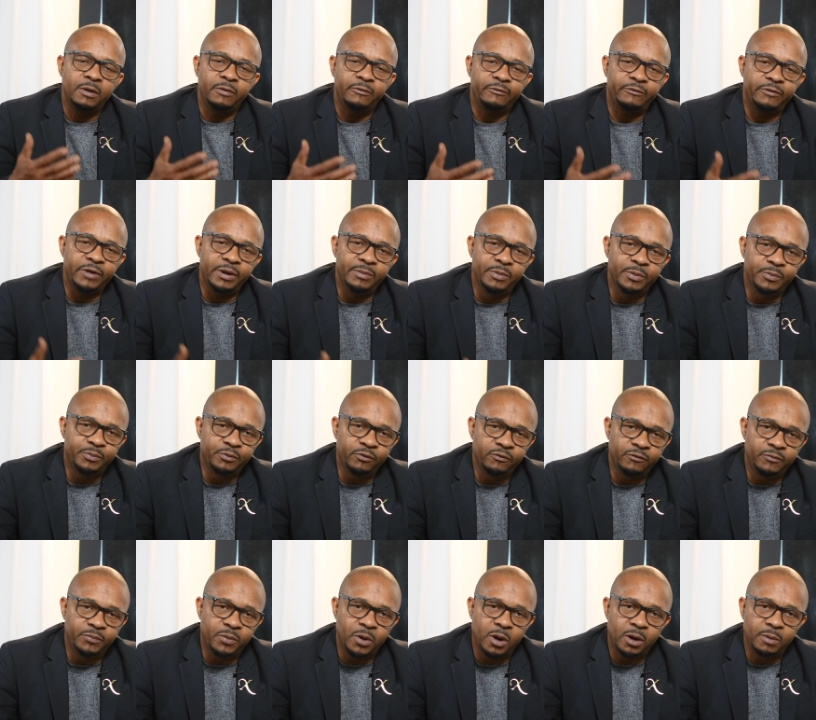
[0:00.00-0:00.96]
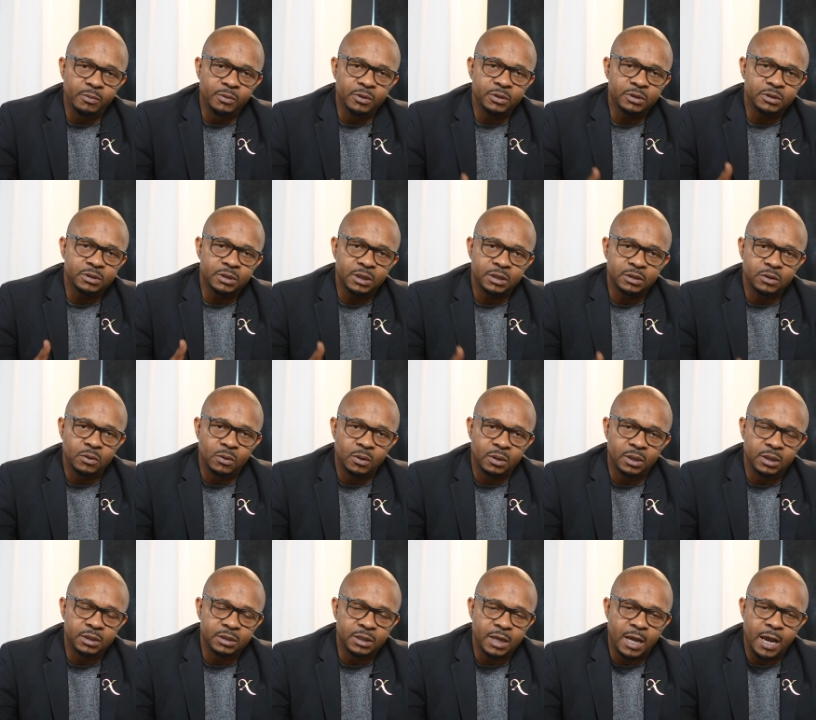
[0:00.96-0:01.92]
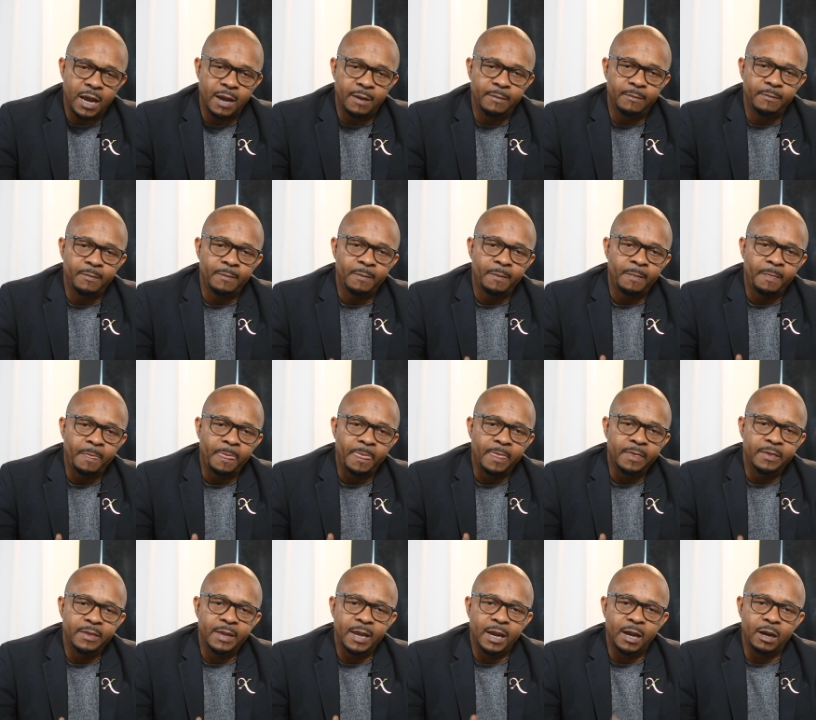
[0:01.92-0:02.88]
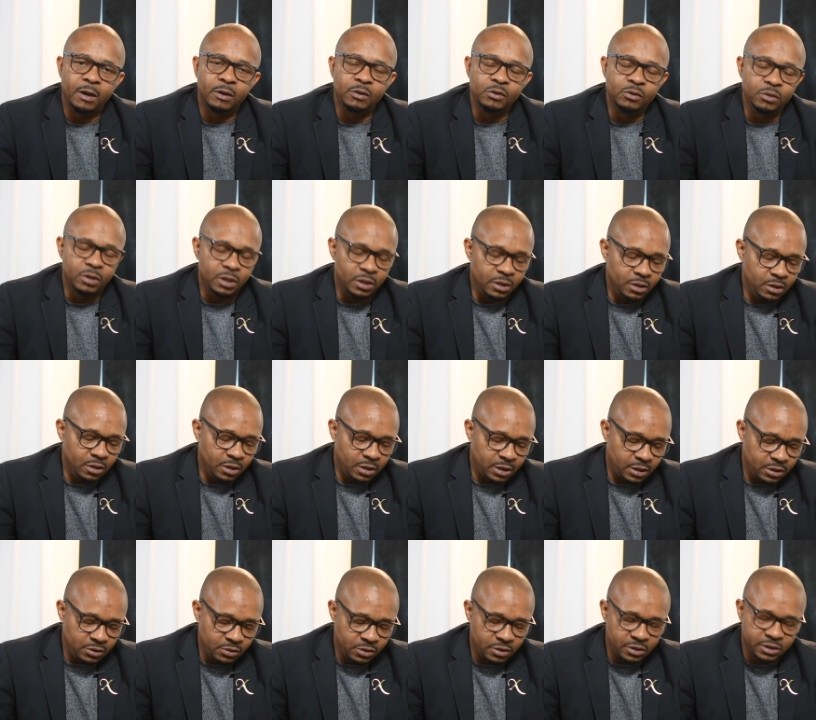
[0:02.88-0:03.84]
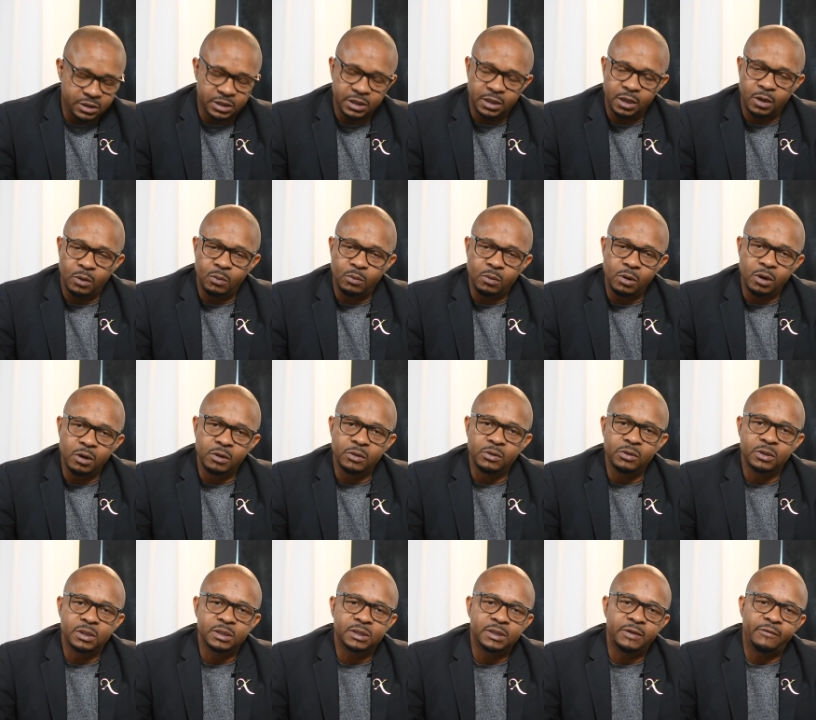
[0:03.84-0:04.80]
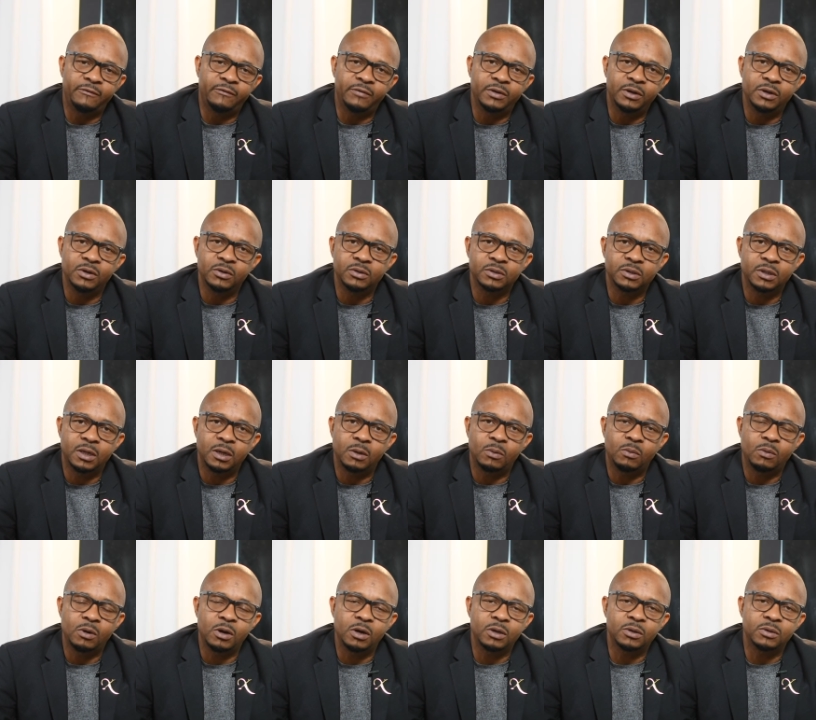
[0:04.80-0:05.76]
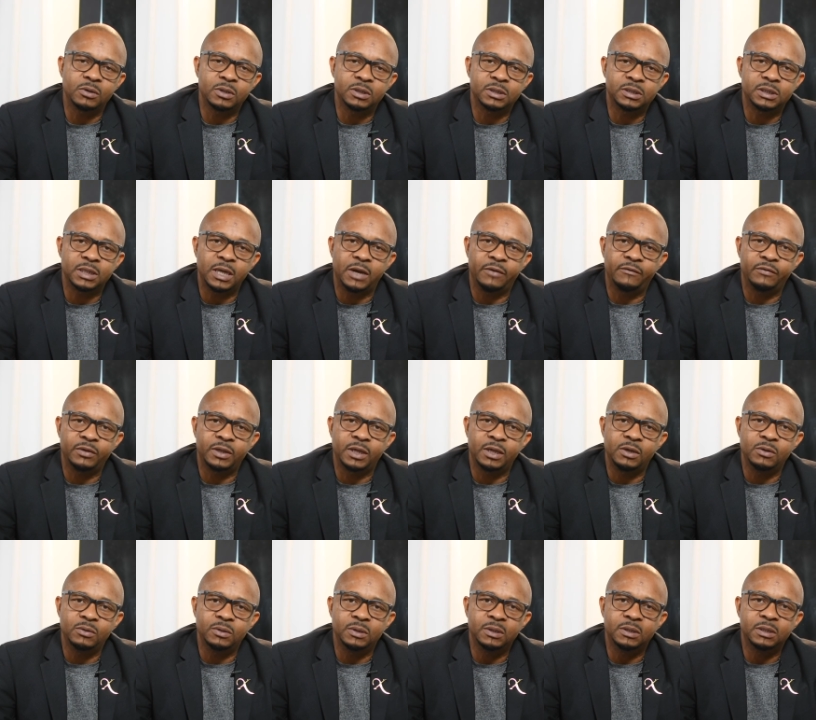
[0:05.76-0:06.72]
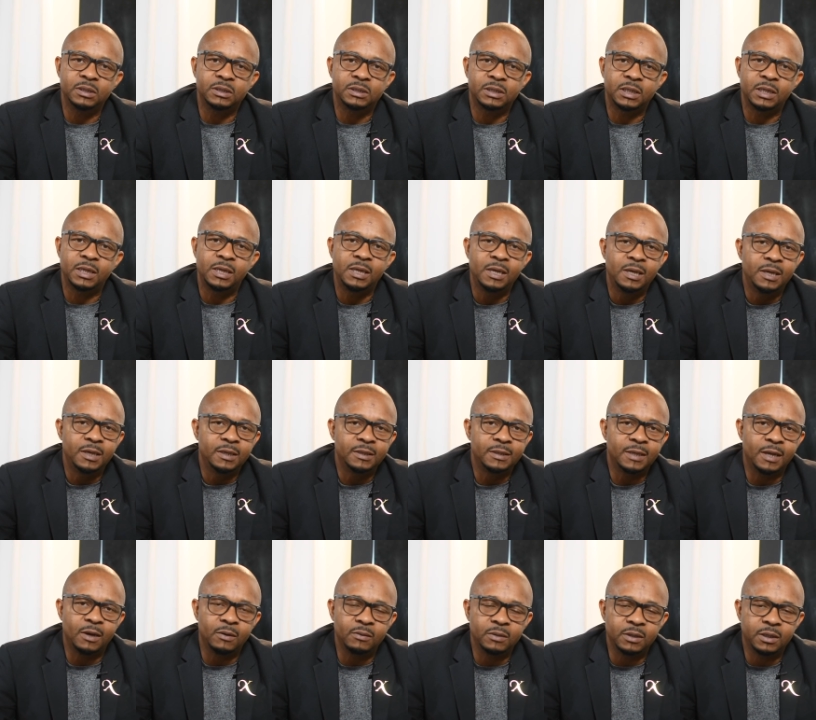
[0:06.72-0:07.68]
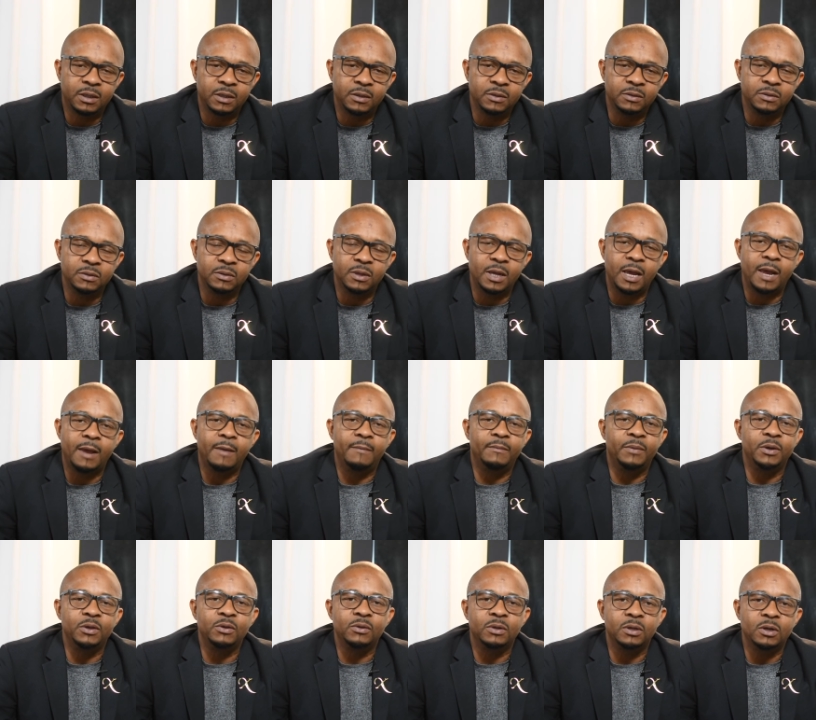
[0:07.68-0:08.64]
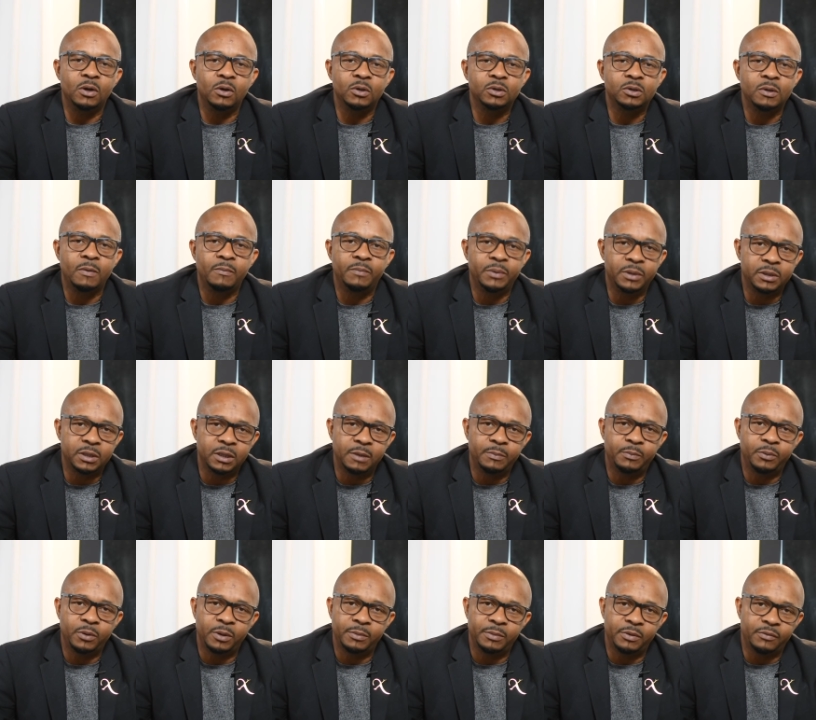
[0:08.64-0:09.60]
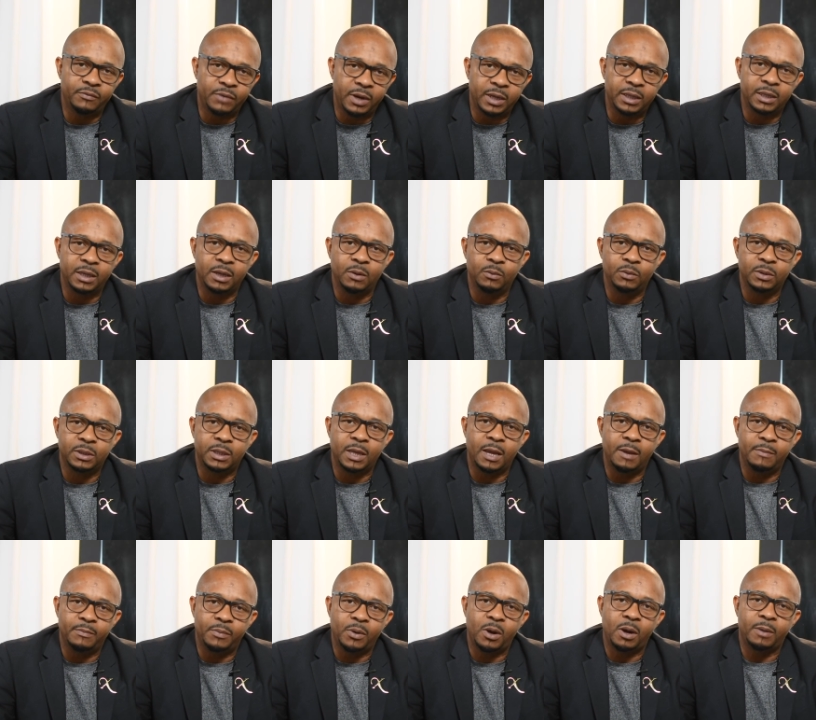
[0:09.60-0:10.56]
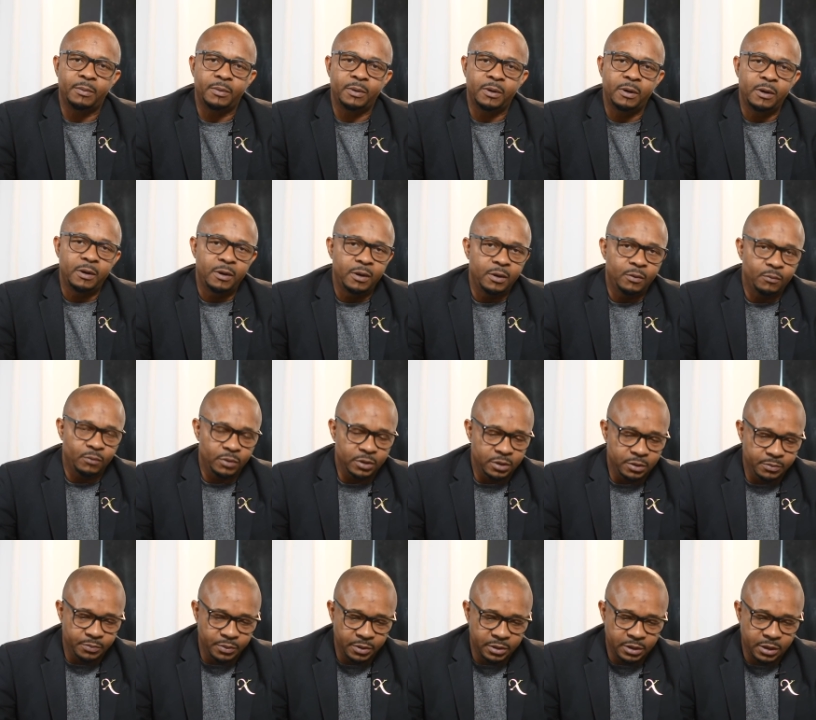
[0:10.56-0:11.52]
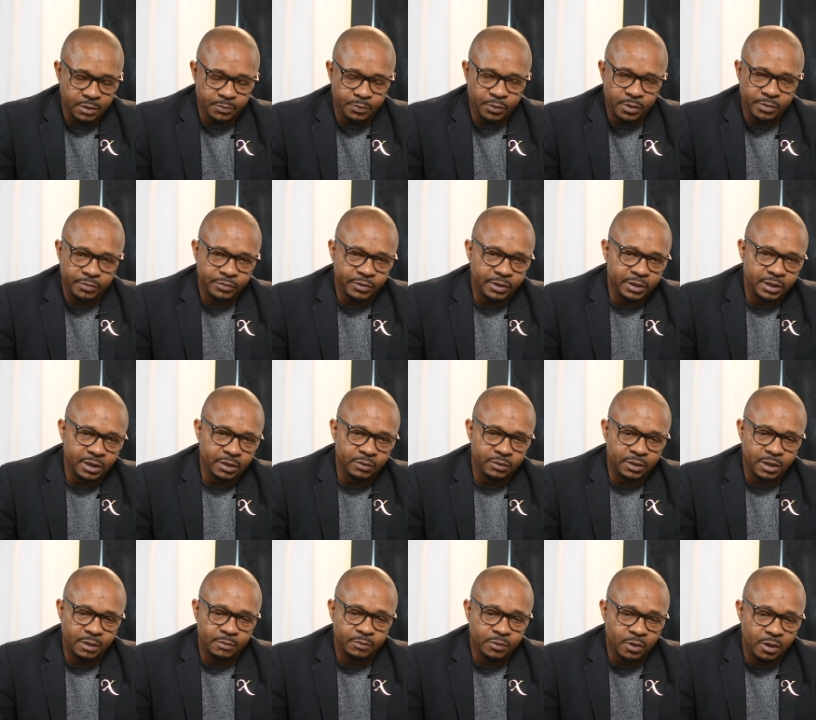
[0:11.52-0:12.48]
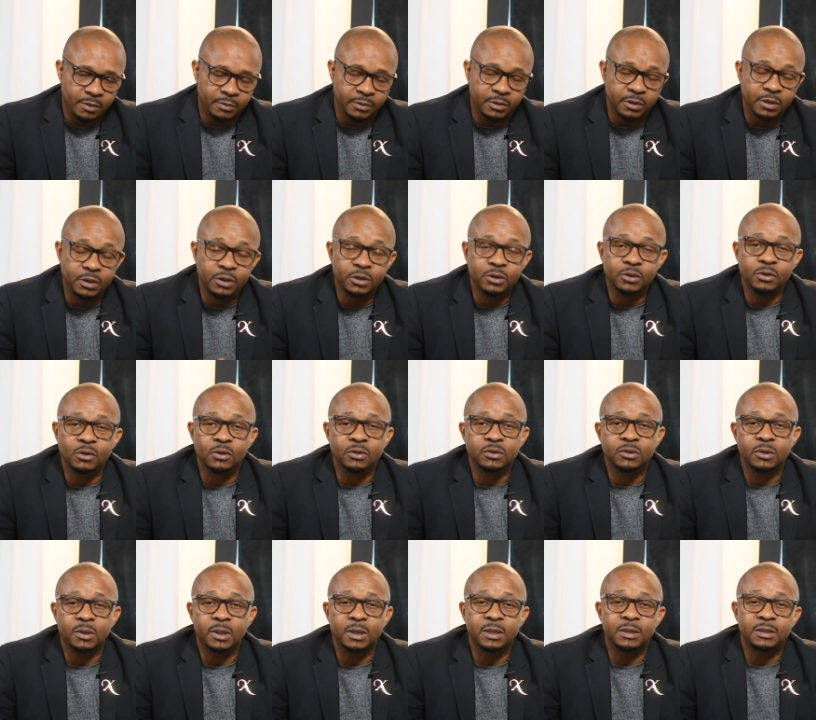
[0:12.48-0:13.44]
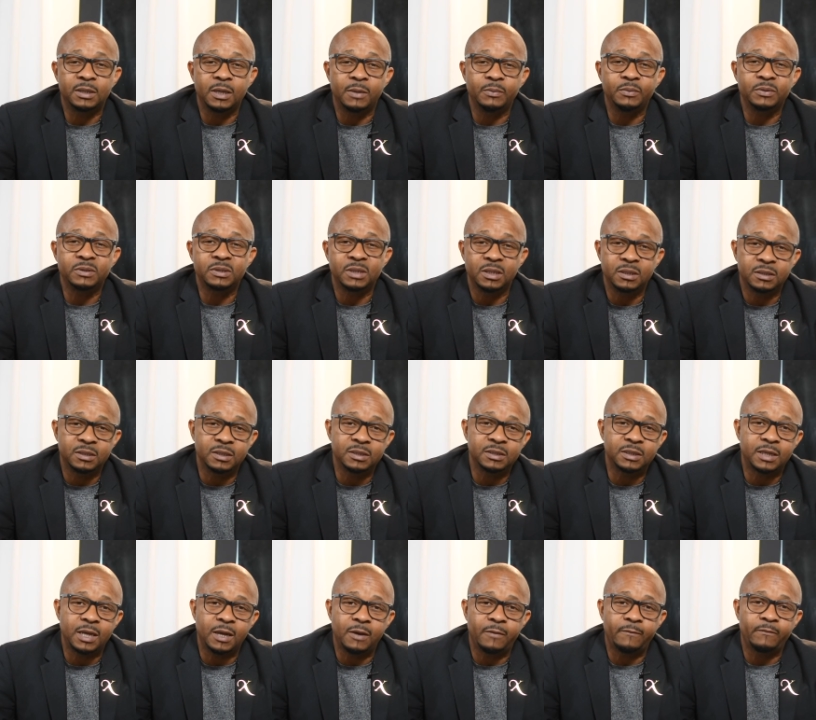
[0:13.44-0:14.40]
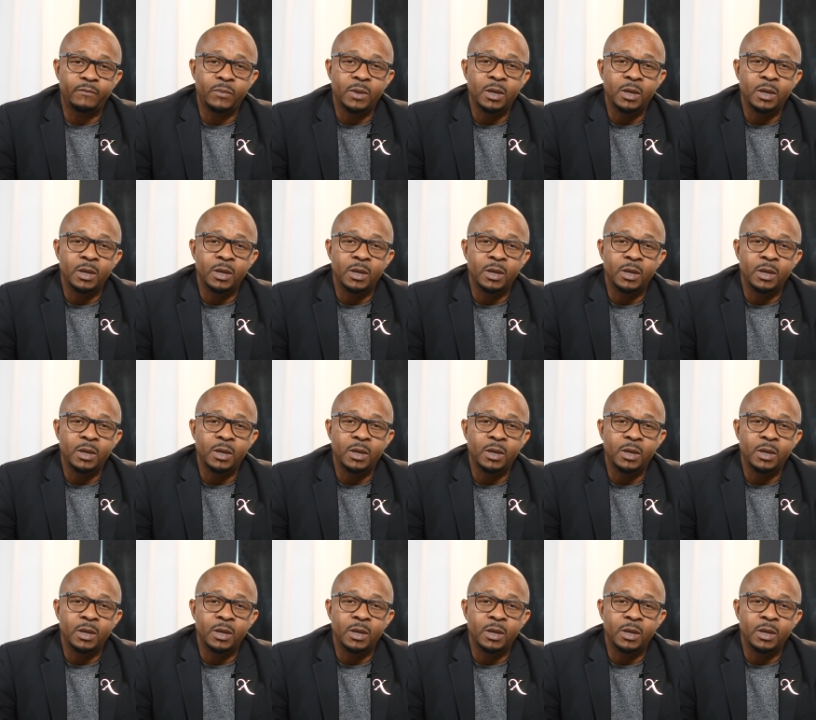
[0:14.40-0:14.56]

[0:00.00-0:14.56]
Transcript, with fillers: Frame approved barbers that's on this app. Now you can look, you can see their work, you can see videos of their work, you can see everything you need to see. Not only can you do that, but you can also book the appointment right there with that barber. When you book the appointment right there with that barber, you also get a 10% discount.